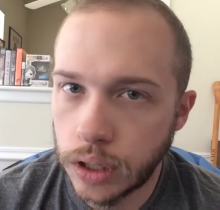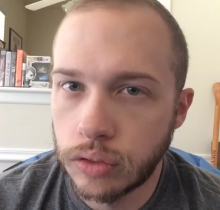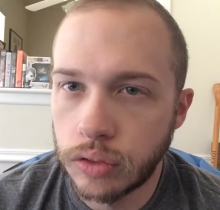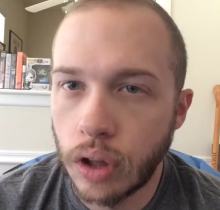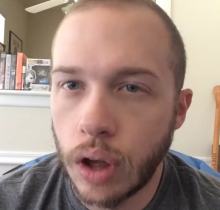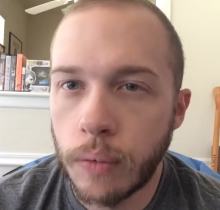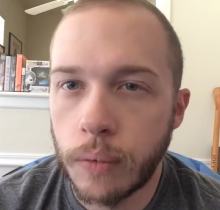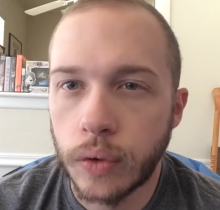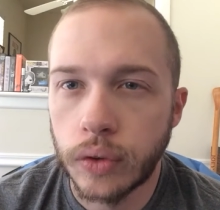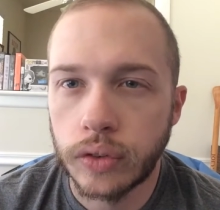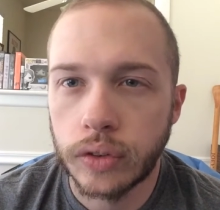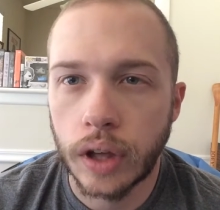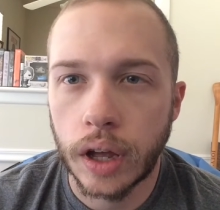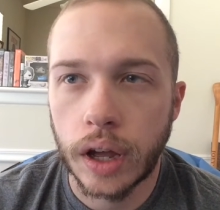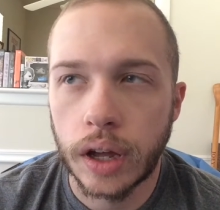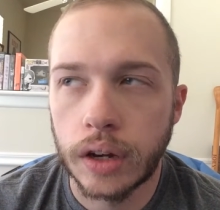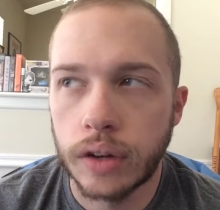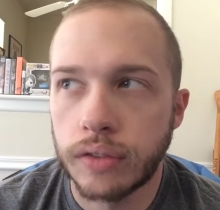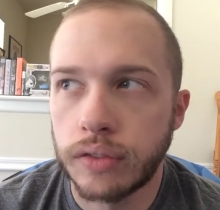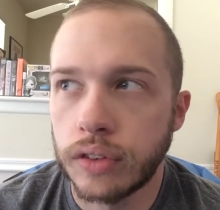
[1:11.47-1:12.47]
It's almost
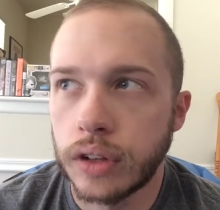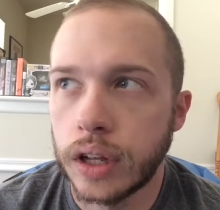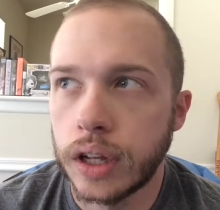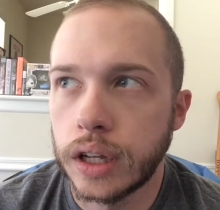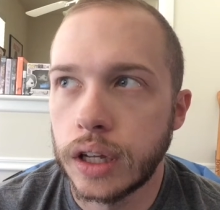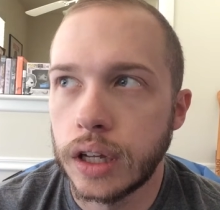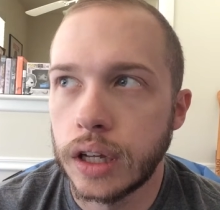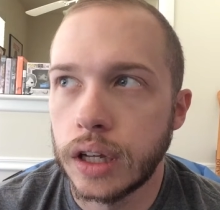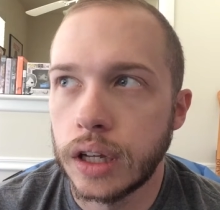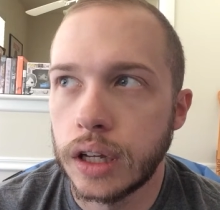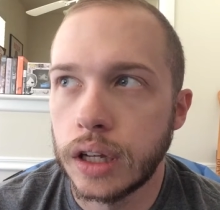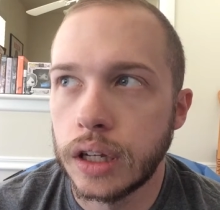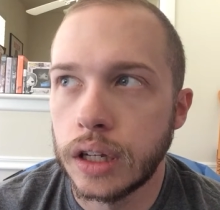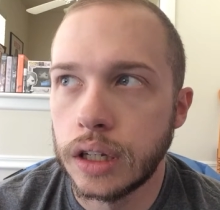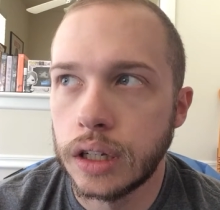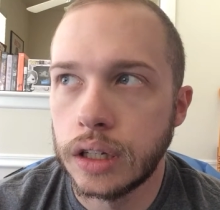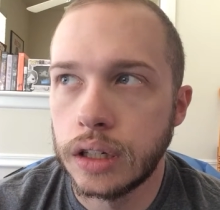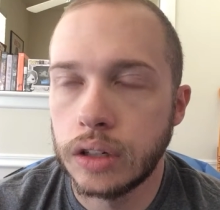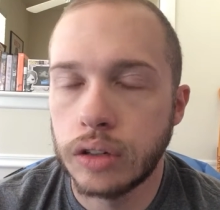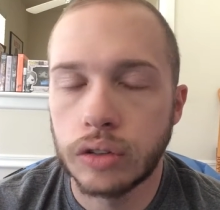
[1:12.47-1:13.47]
kind of like a
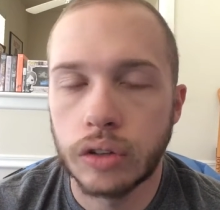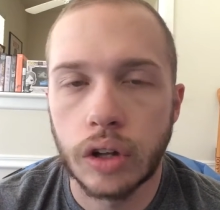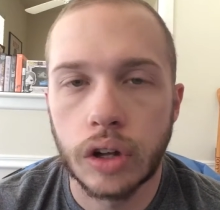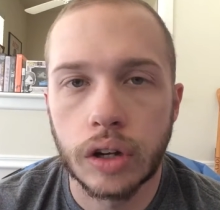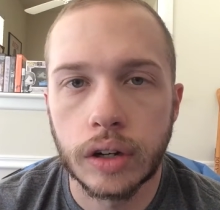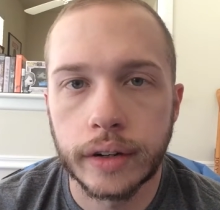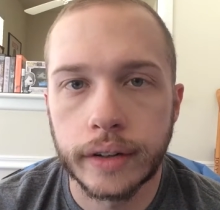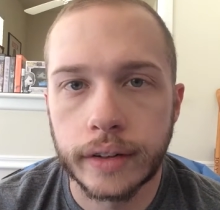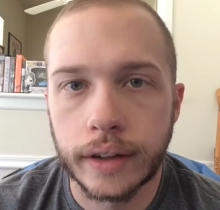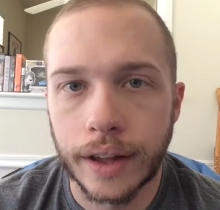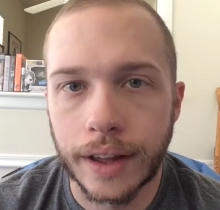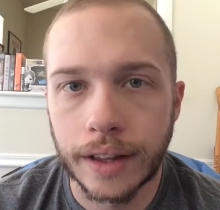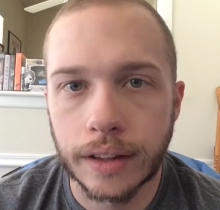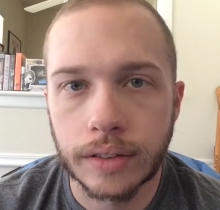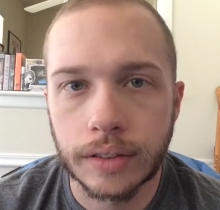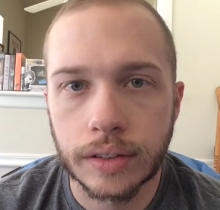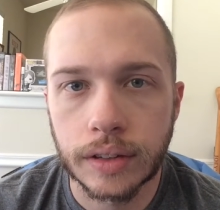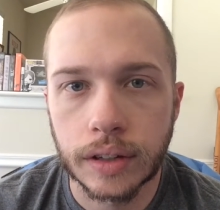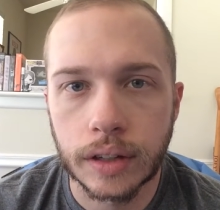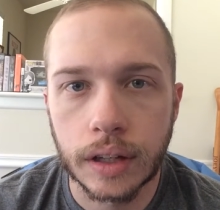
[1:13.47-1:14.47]
year-long
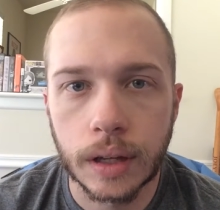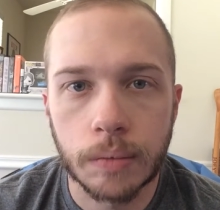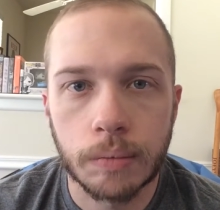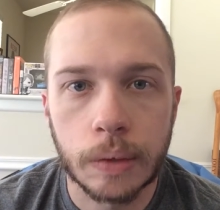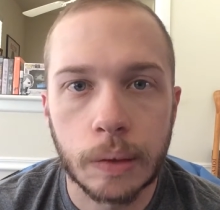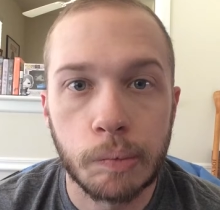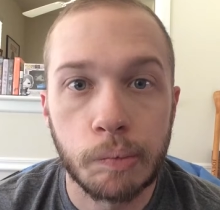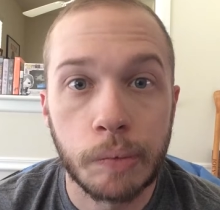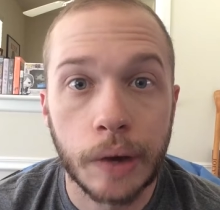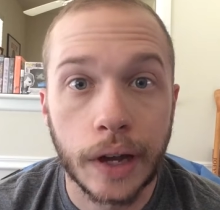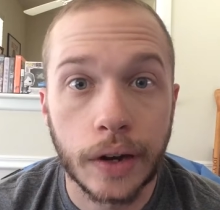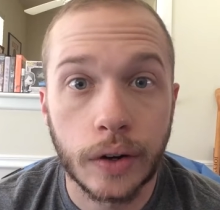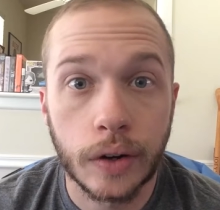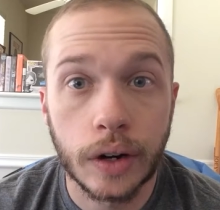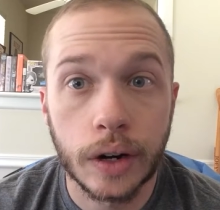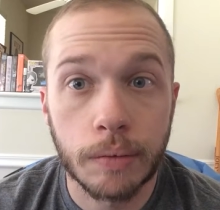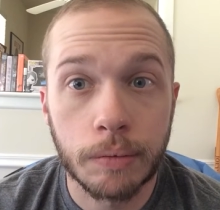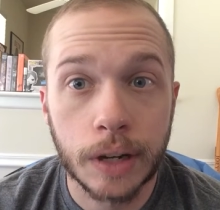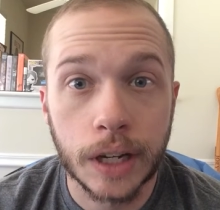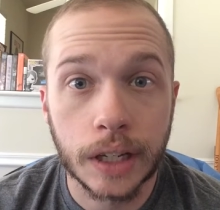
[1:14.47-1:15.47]
test to get me better
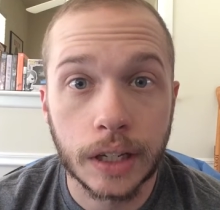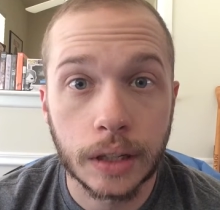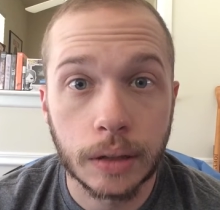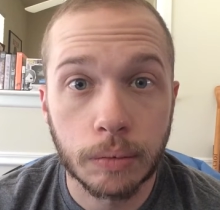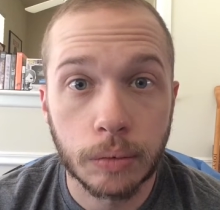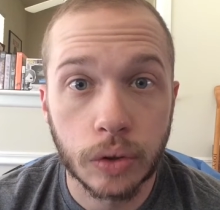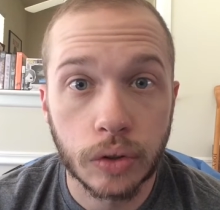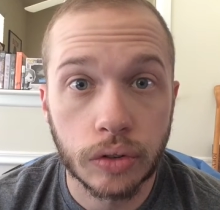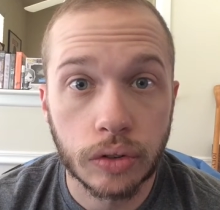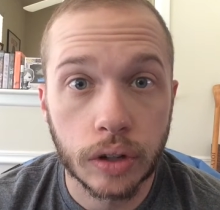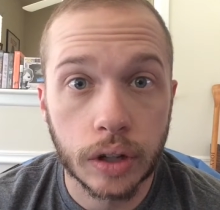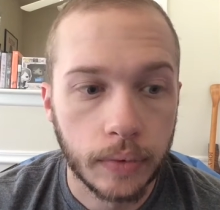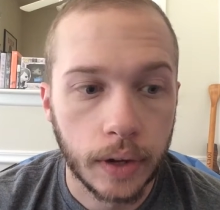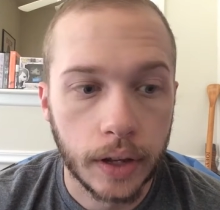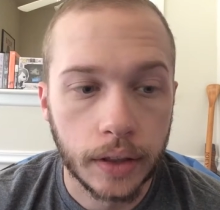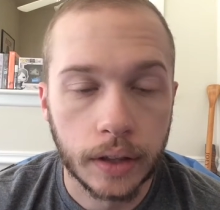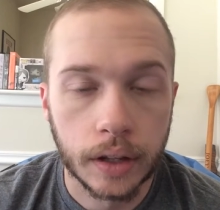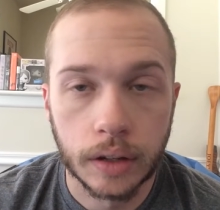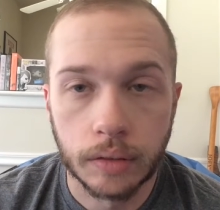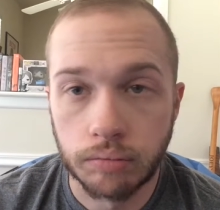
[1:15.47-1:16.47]
at making music,
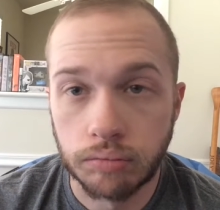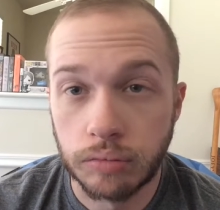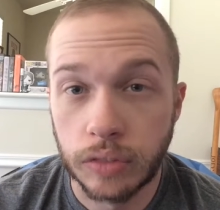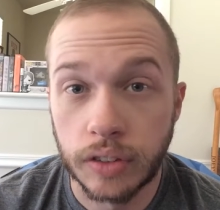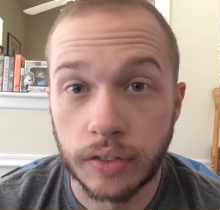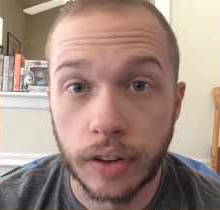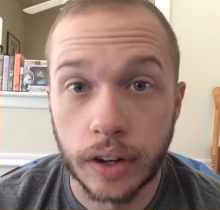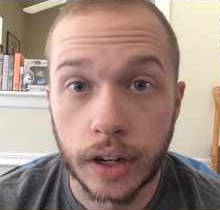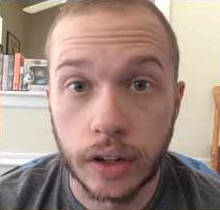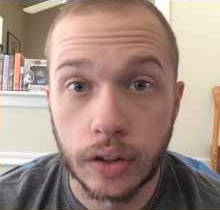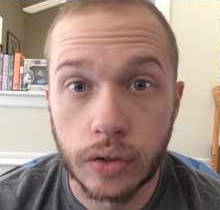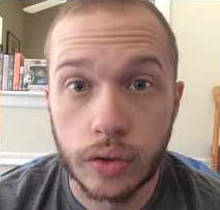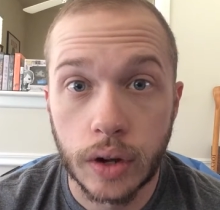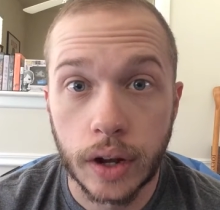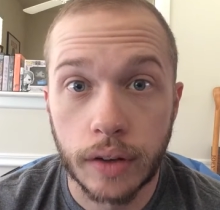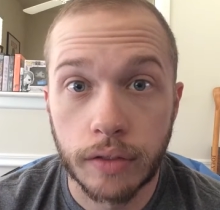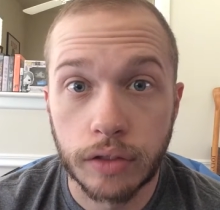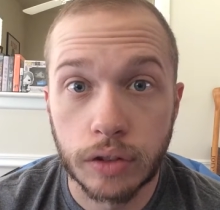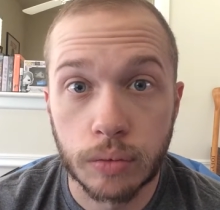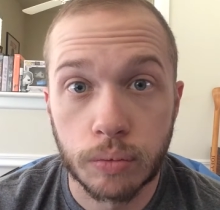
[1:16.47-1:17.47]
and then if I do
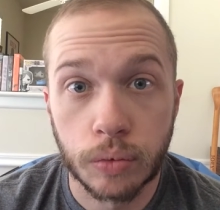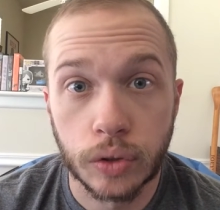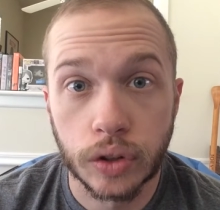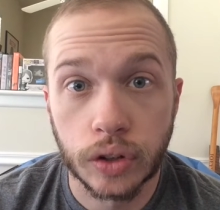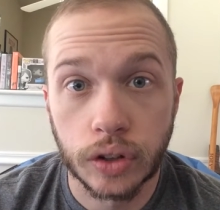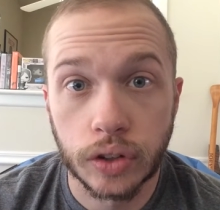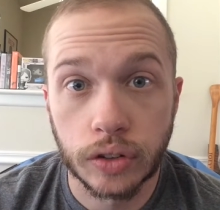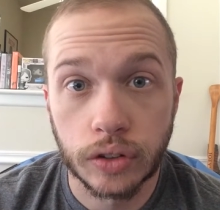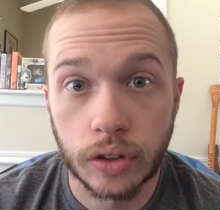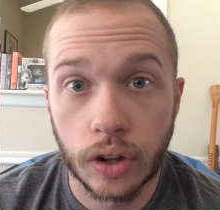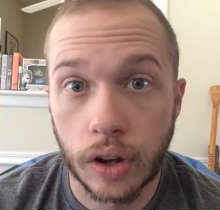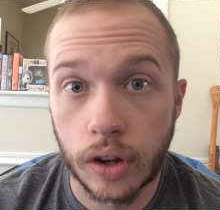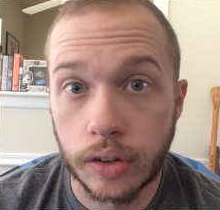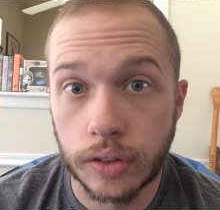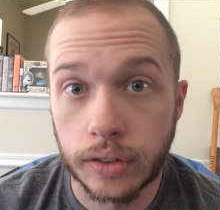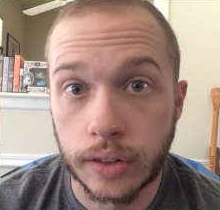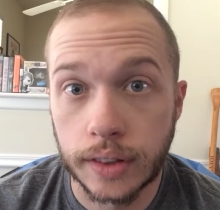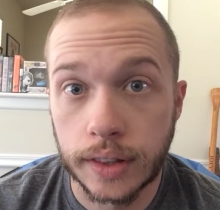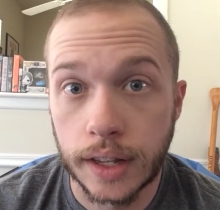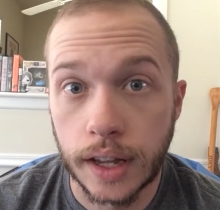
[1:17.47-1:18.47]
have some really good
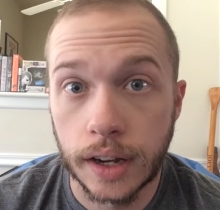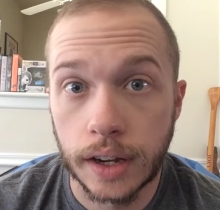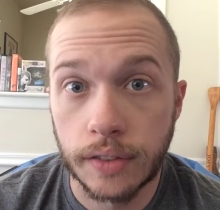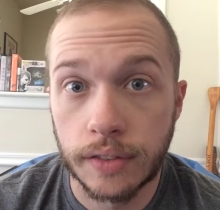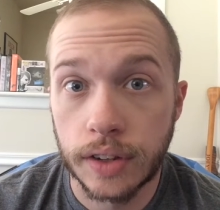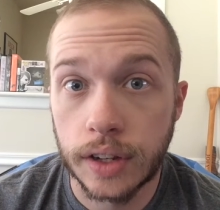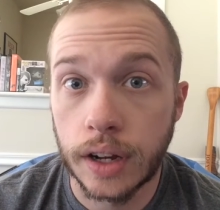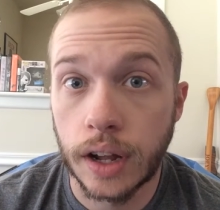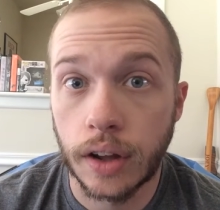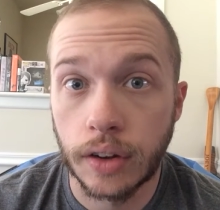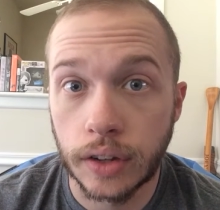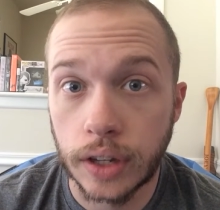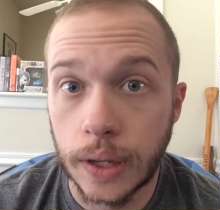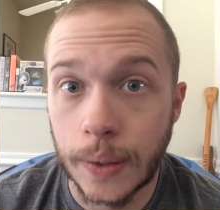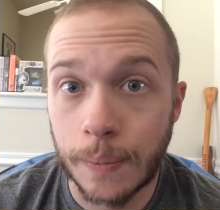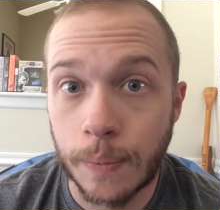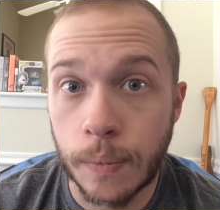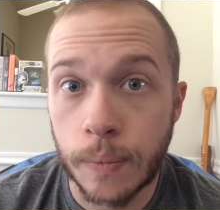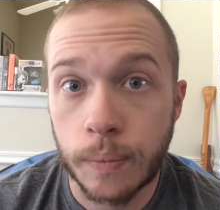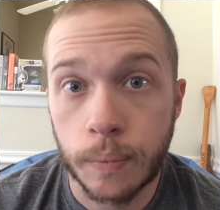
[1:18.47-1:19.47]
songs at the end of it, I'll
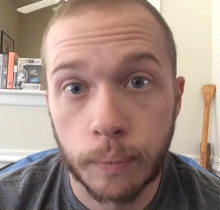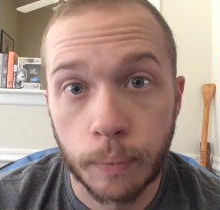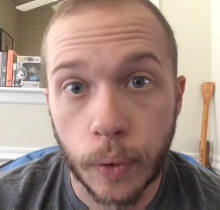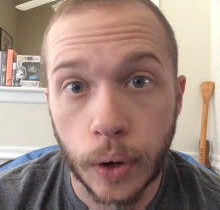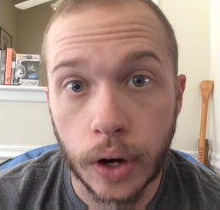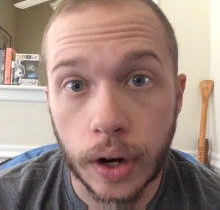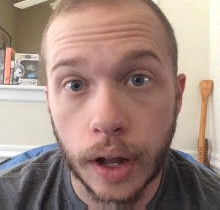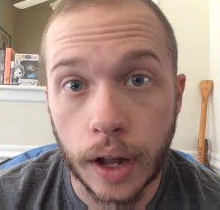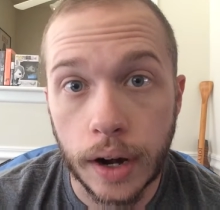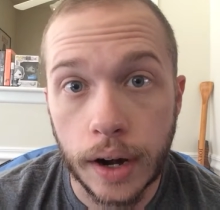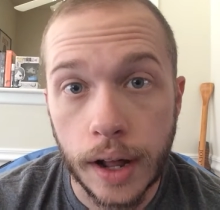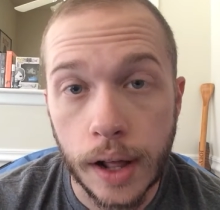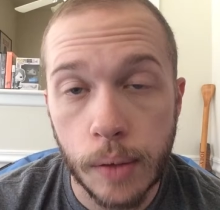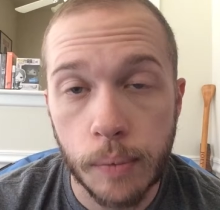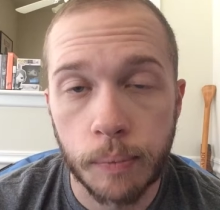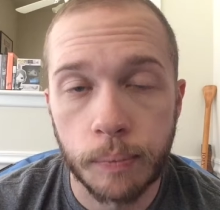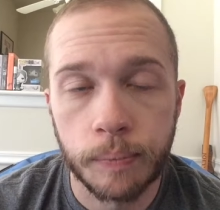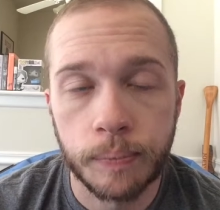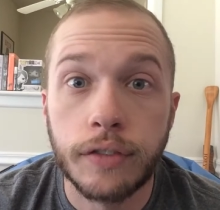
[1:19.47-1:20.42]
keep them and put it on an album.